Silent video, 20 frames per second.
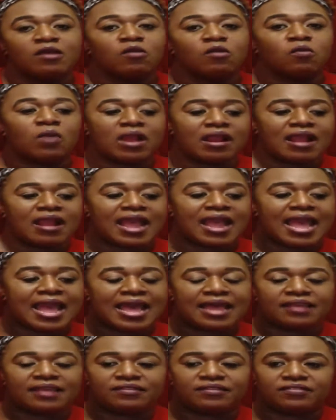
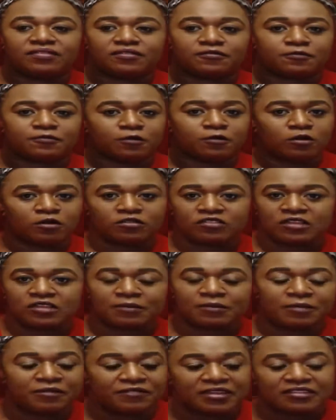Whereas for
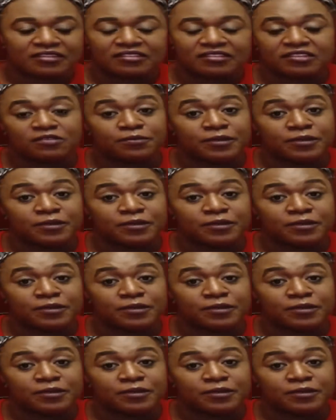some of us as